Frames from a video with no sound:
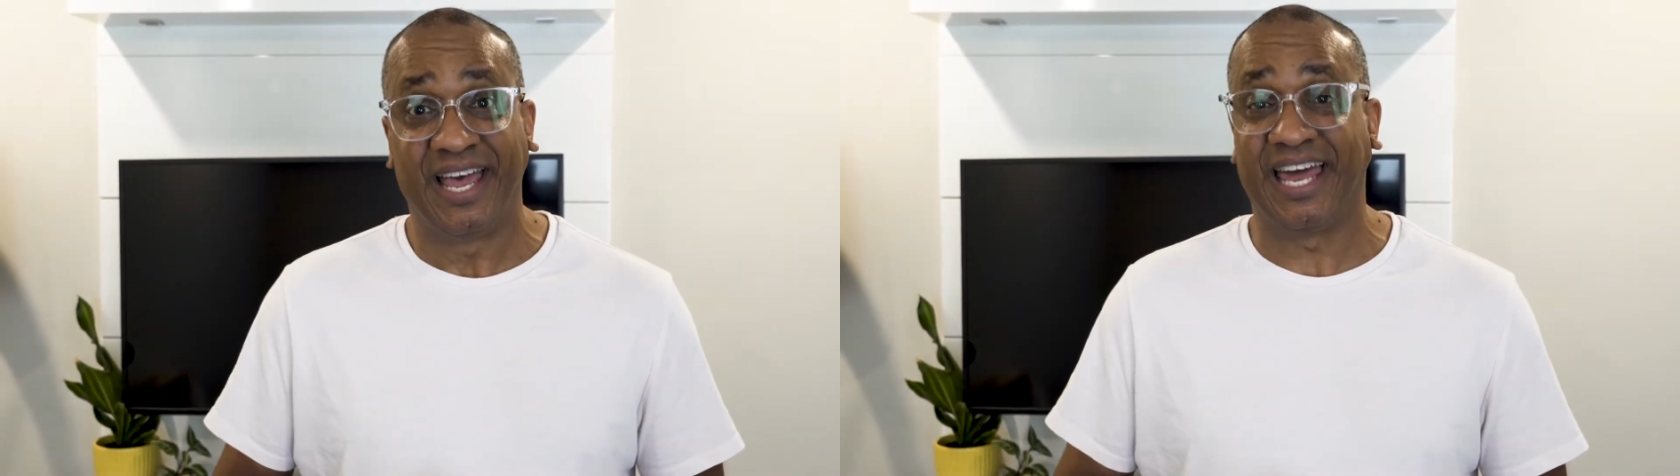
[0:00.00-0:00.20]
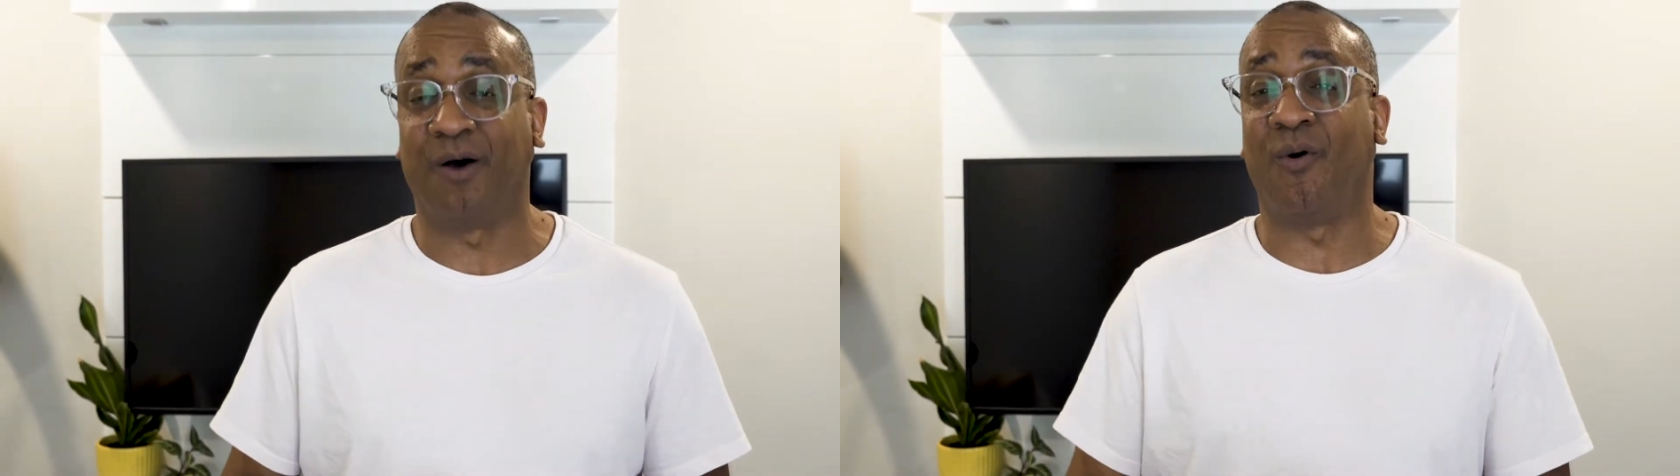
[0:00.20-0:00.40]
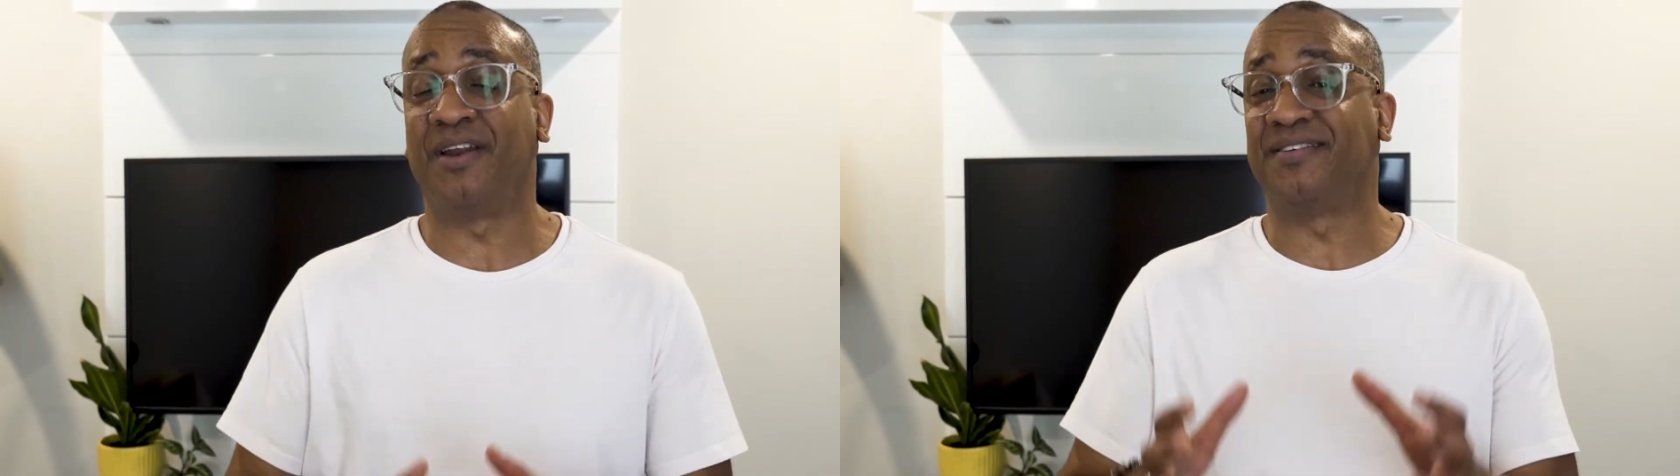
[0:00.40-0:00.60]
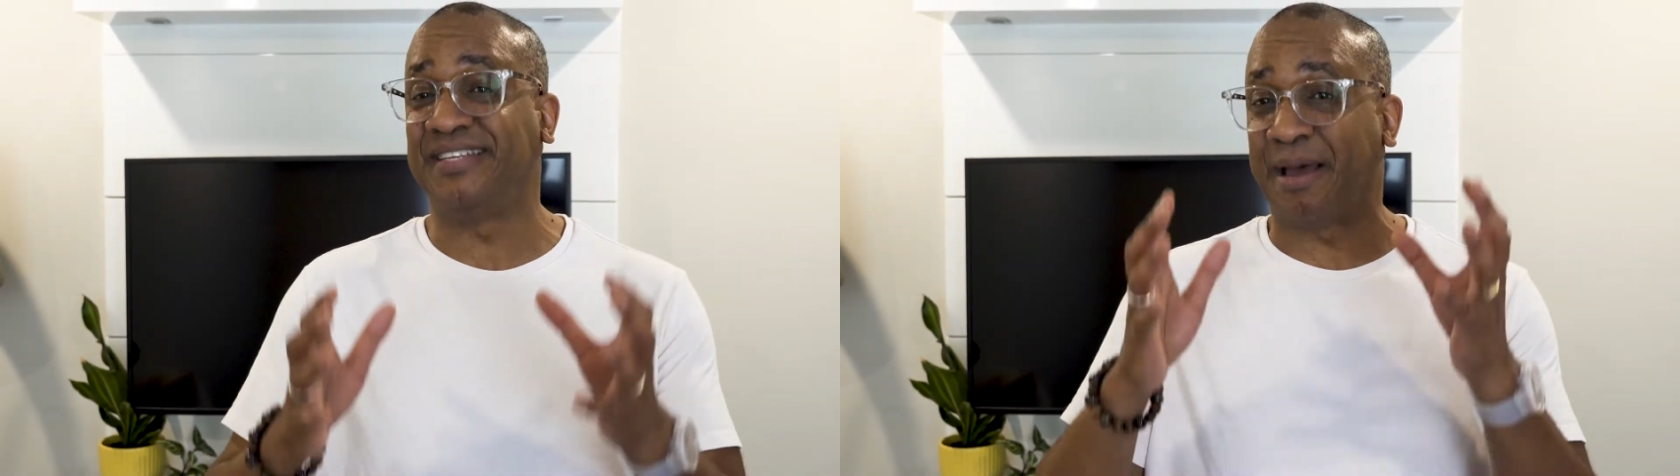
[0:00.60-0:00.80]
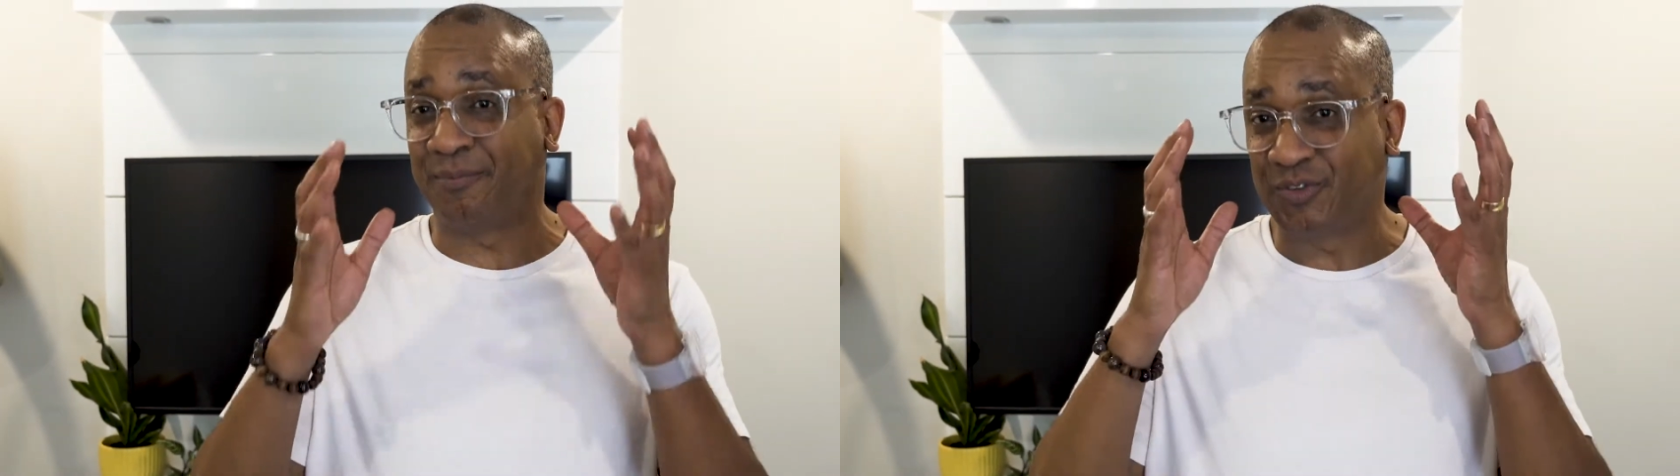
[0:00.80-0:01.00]
and I want to
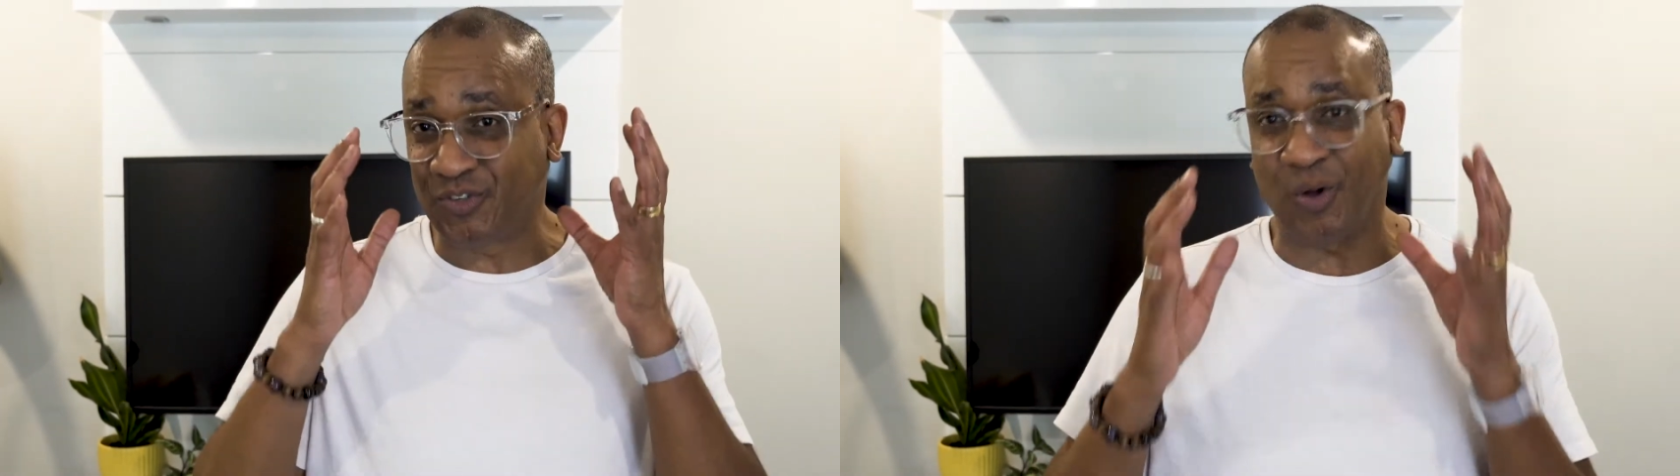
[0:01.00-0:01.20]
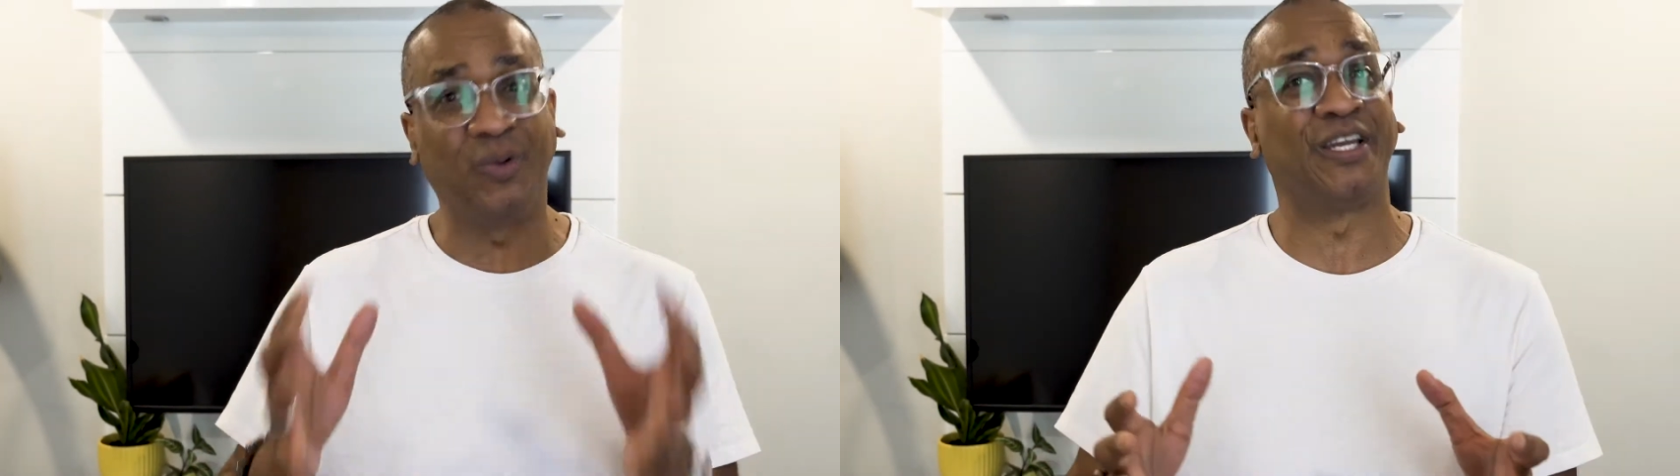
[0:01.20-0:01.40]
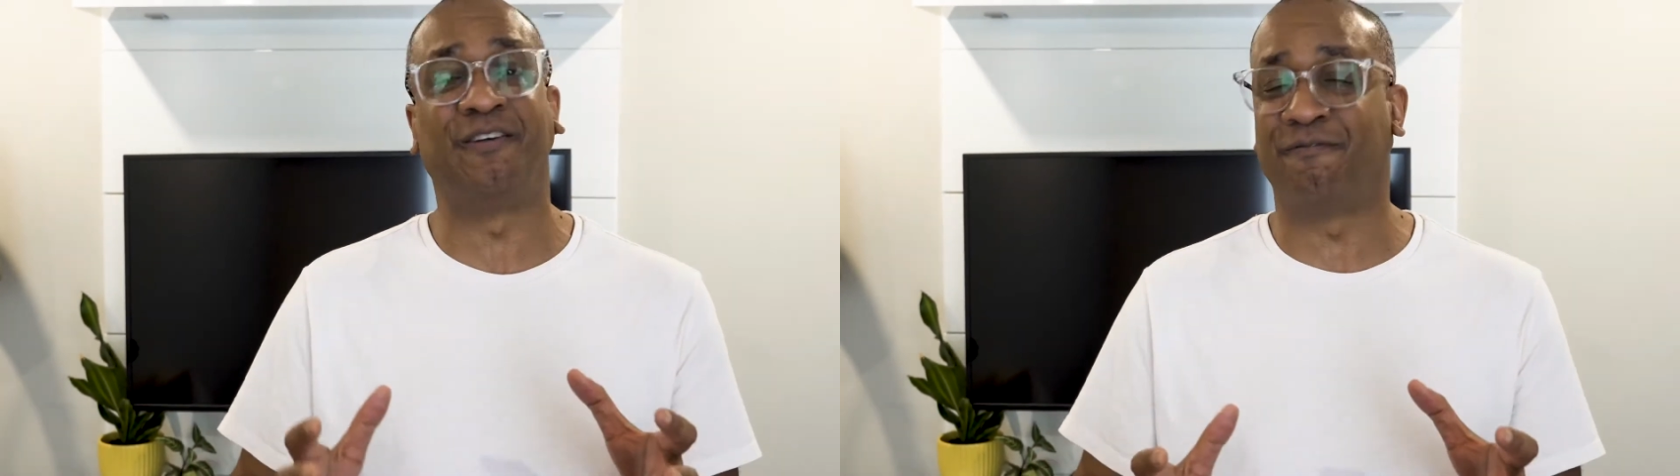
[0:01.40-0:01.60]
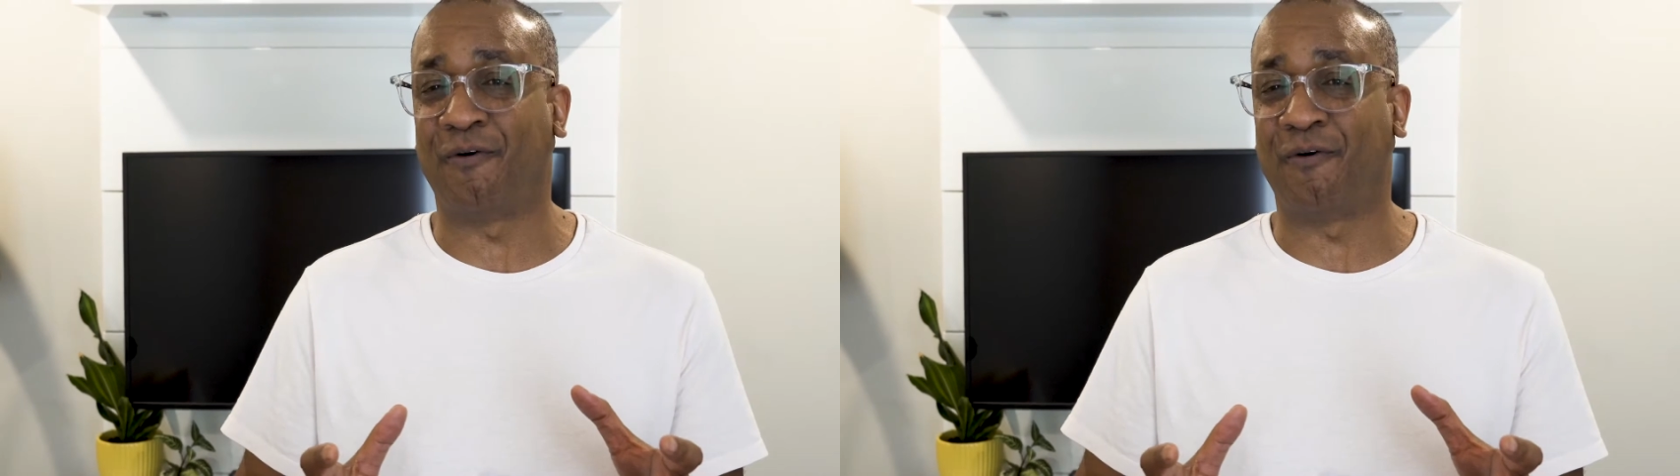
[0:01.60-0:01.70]
say I'm so looking